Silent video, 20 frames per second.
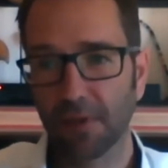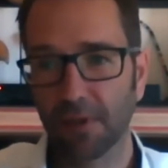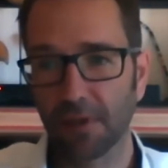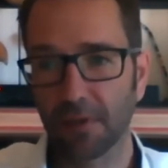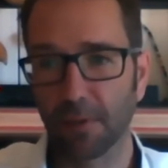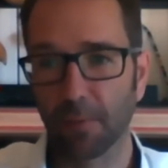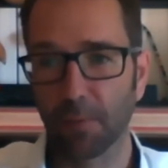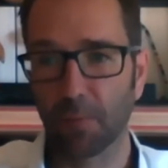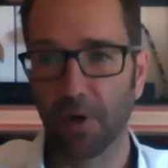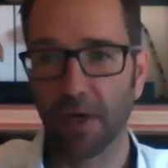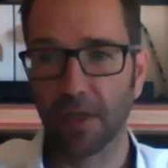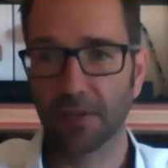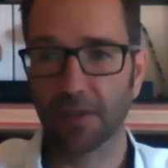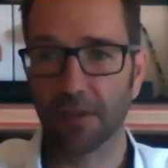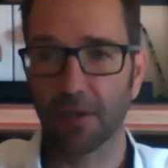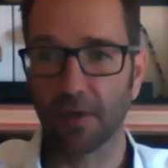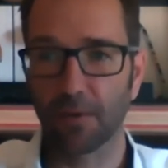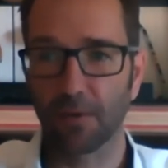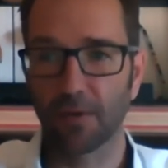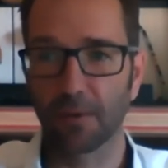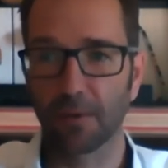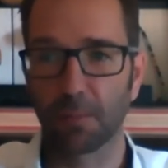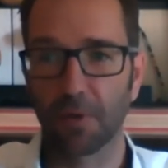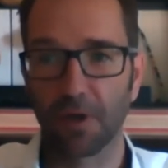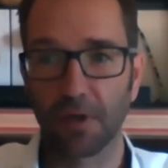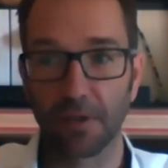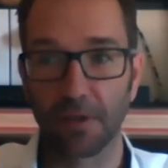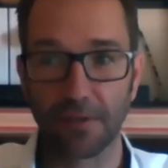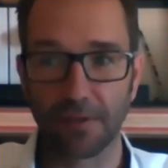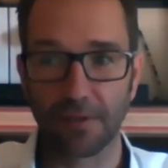in Nebraska, all the
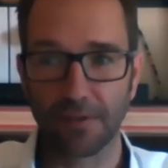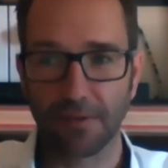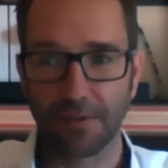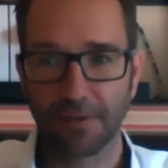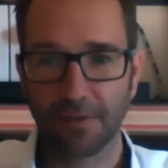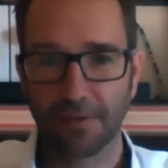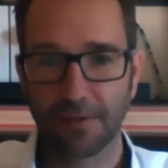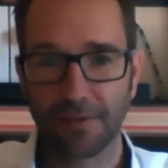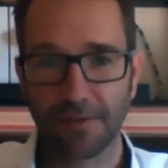bars.